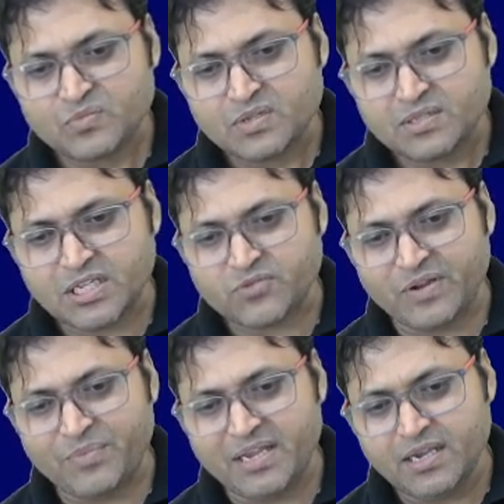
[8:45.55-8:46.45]
This will
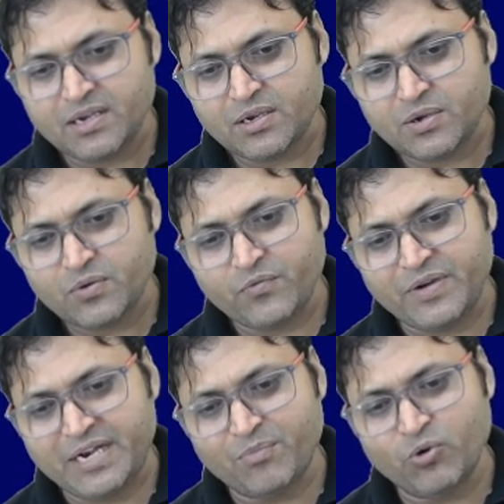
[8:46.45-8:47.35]
be
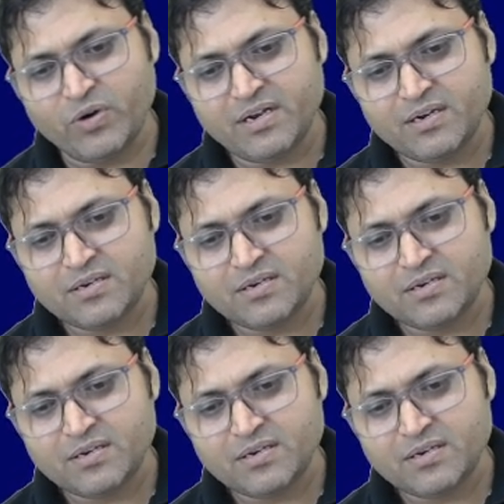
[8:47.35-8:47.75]
VW1